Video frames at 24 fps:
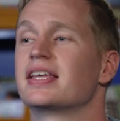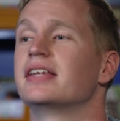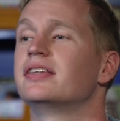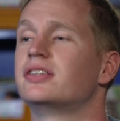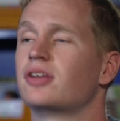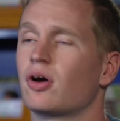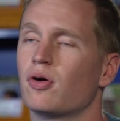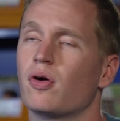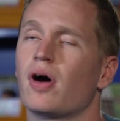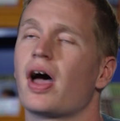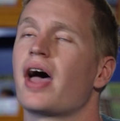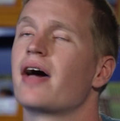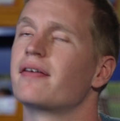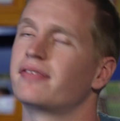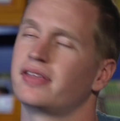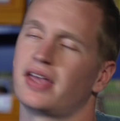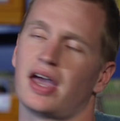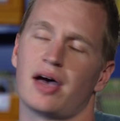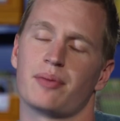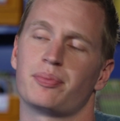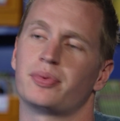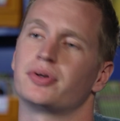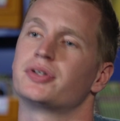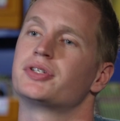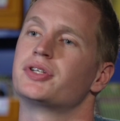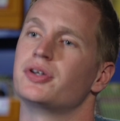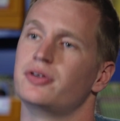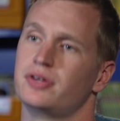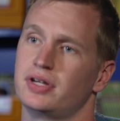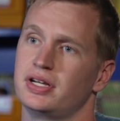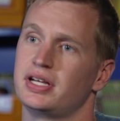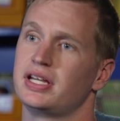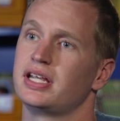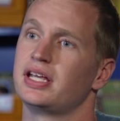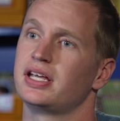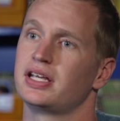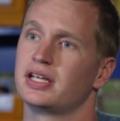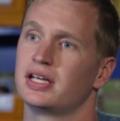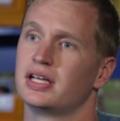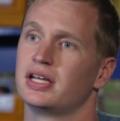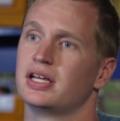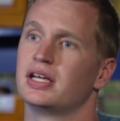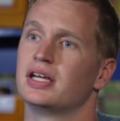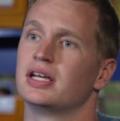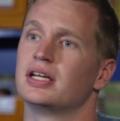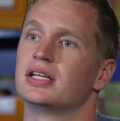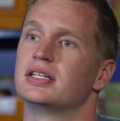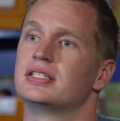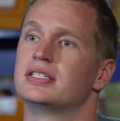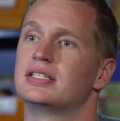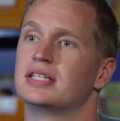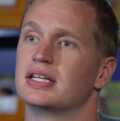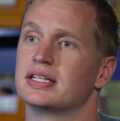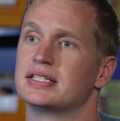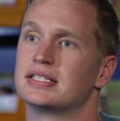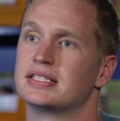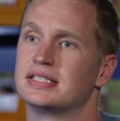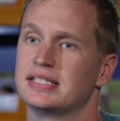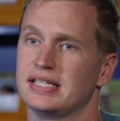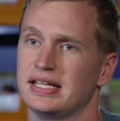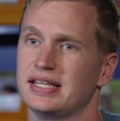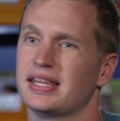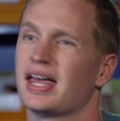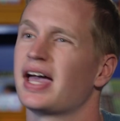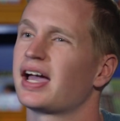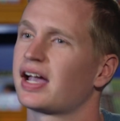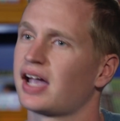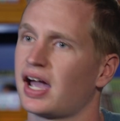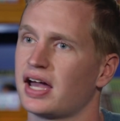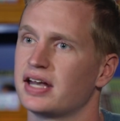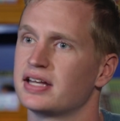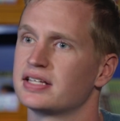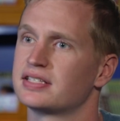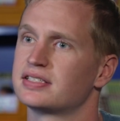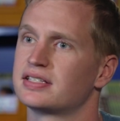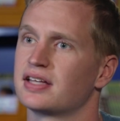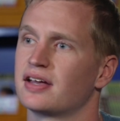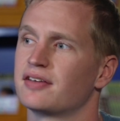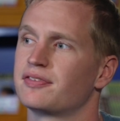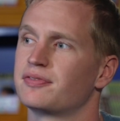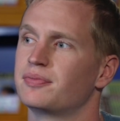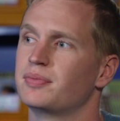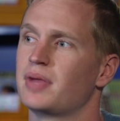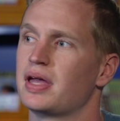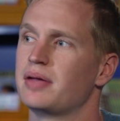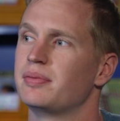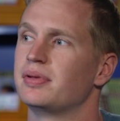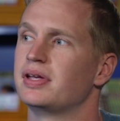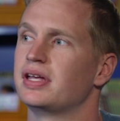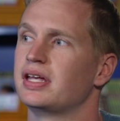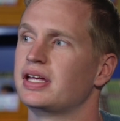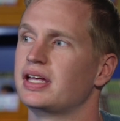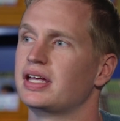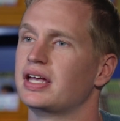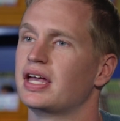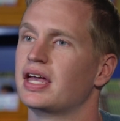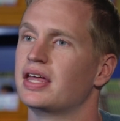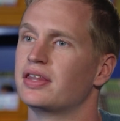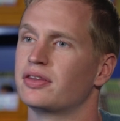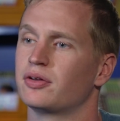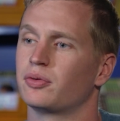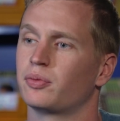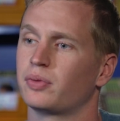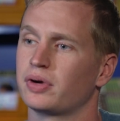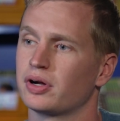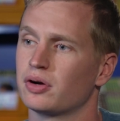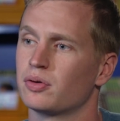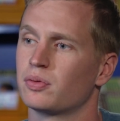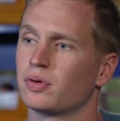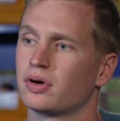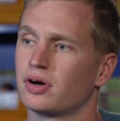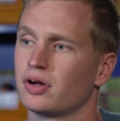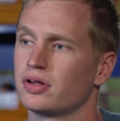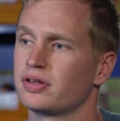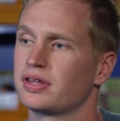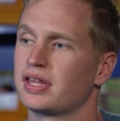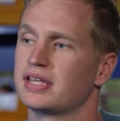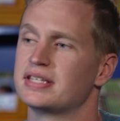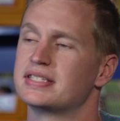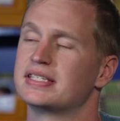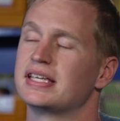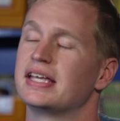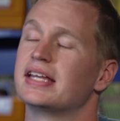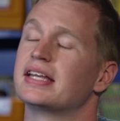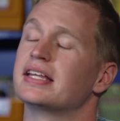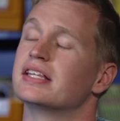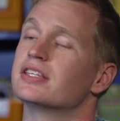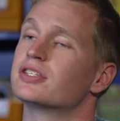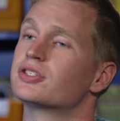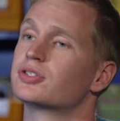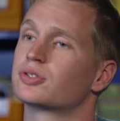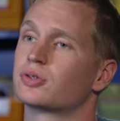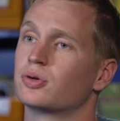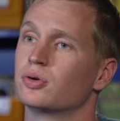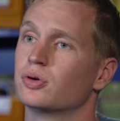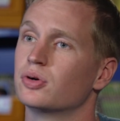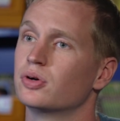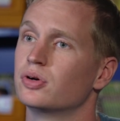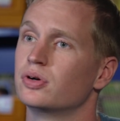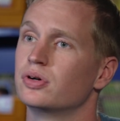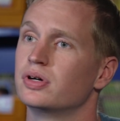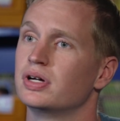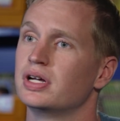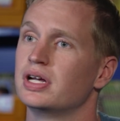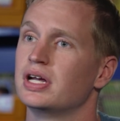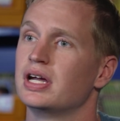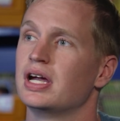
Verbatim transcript: that don't have the opportunity to see that kind of stuff maybe in the real world, they see it in school